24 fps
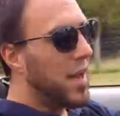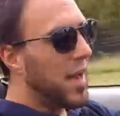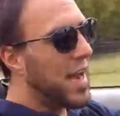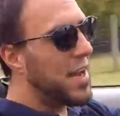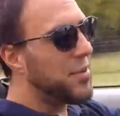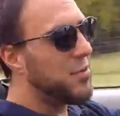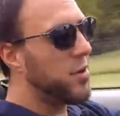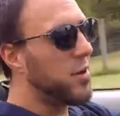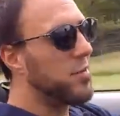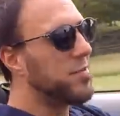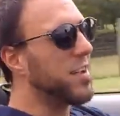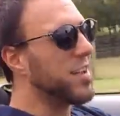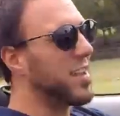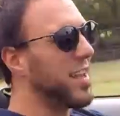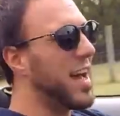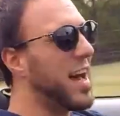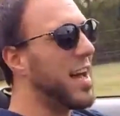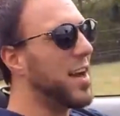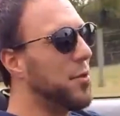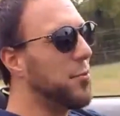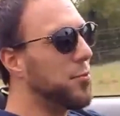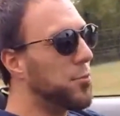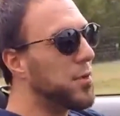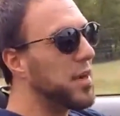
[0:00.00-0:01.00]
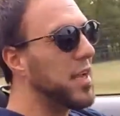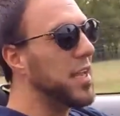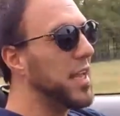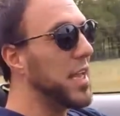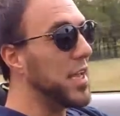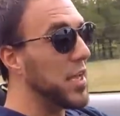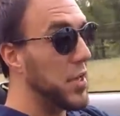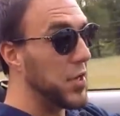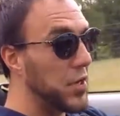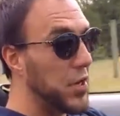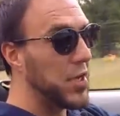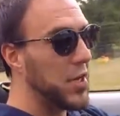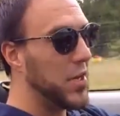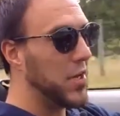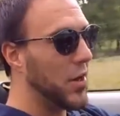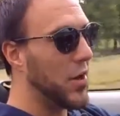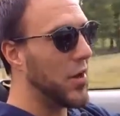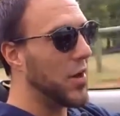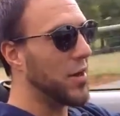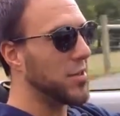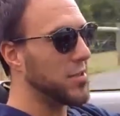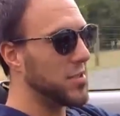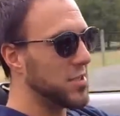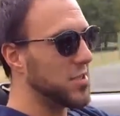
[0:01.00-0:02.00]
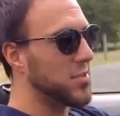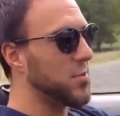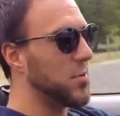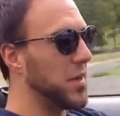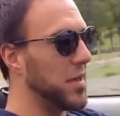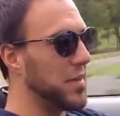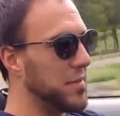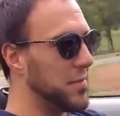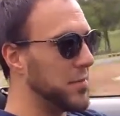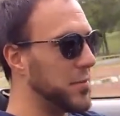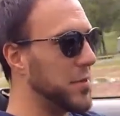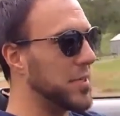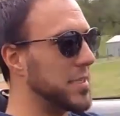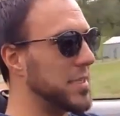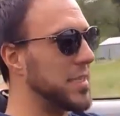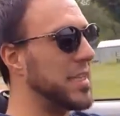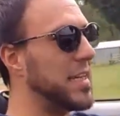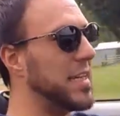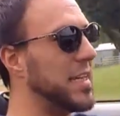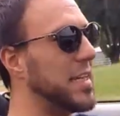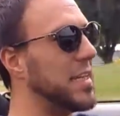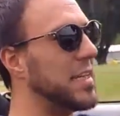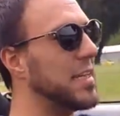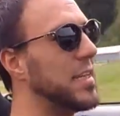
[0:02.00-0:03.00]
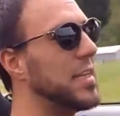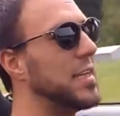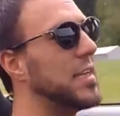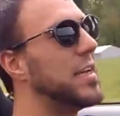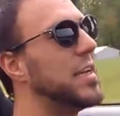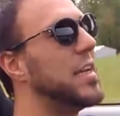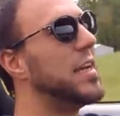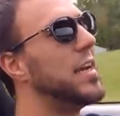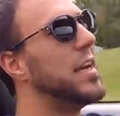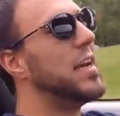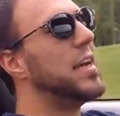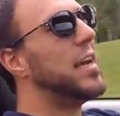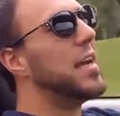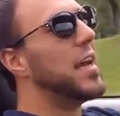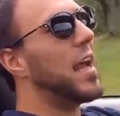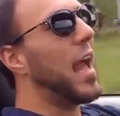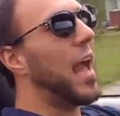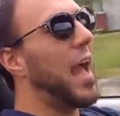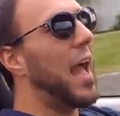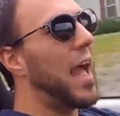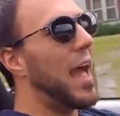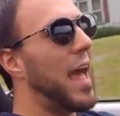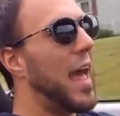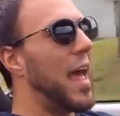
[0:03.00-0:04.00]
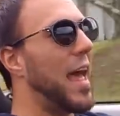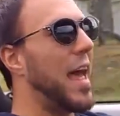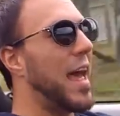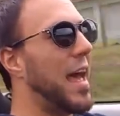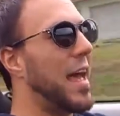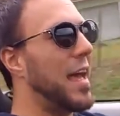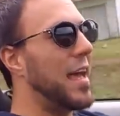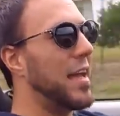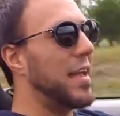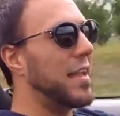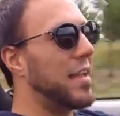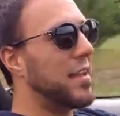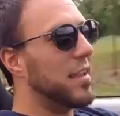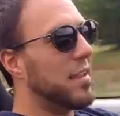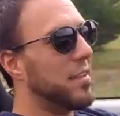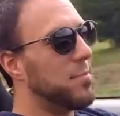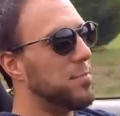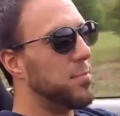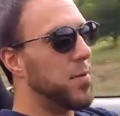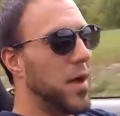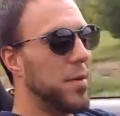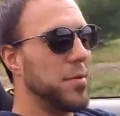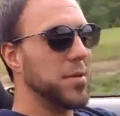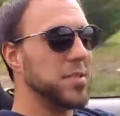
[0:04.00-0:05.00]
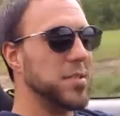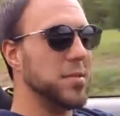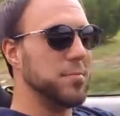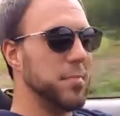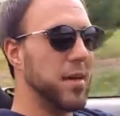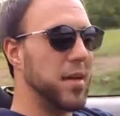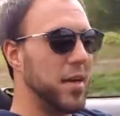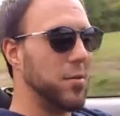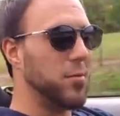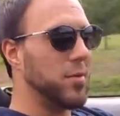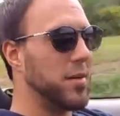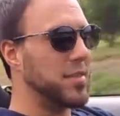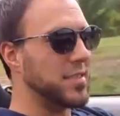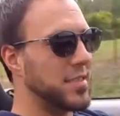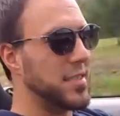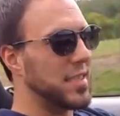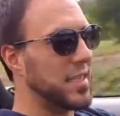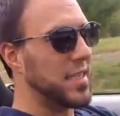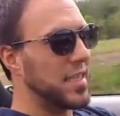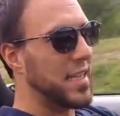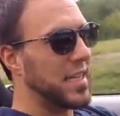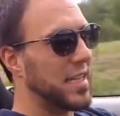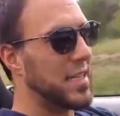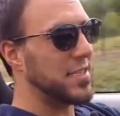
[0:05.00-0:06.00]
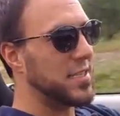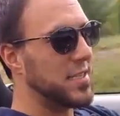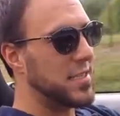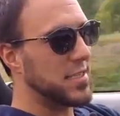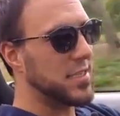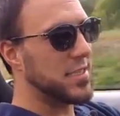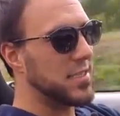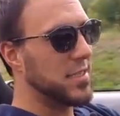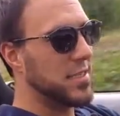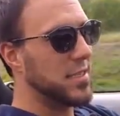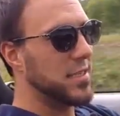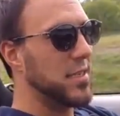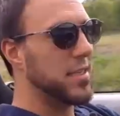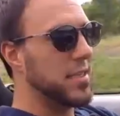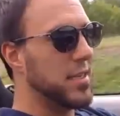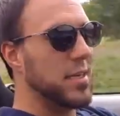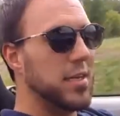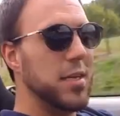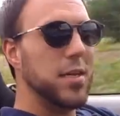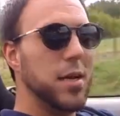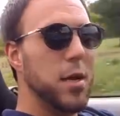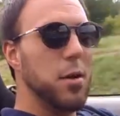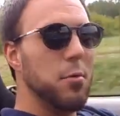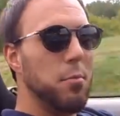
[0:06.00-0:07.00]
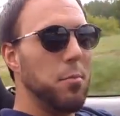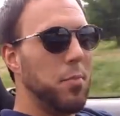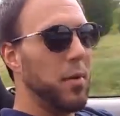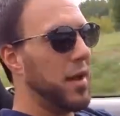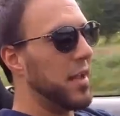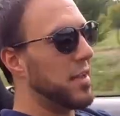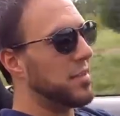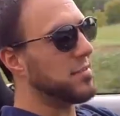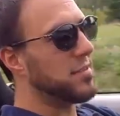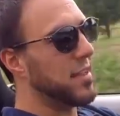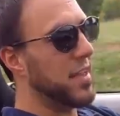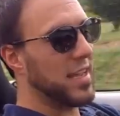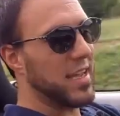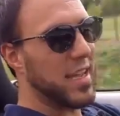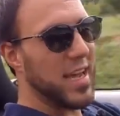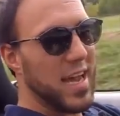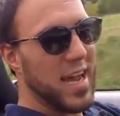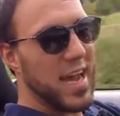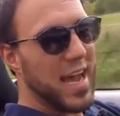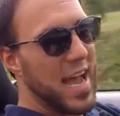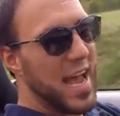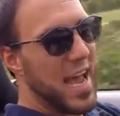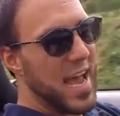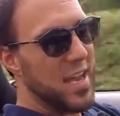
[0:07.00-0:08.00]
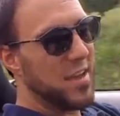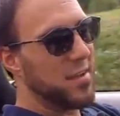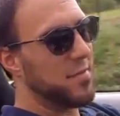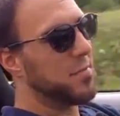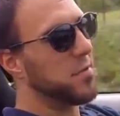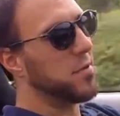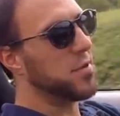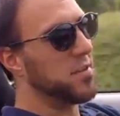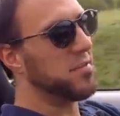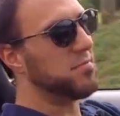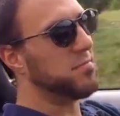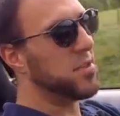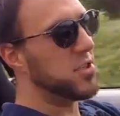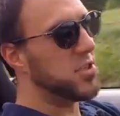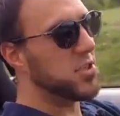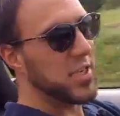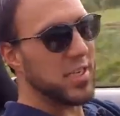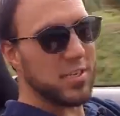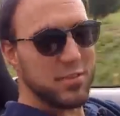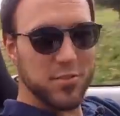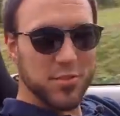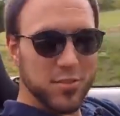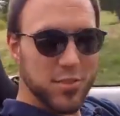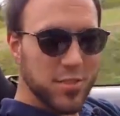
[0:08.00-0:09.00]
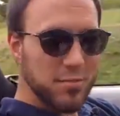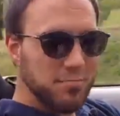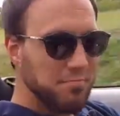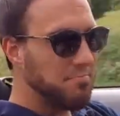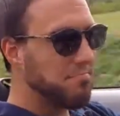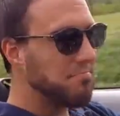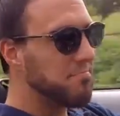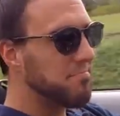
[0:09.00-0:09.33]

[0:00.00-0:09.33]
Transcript: I drove a lot of really good cars in 2014, and it's probably some better ones than this, but it's like a handful of machines.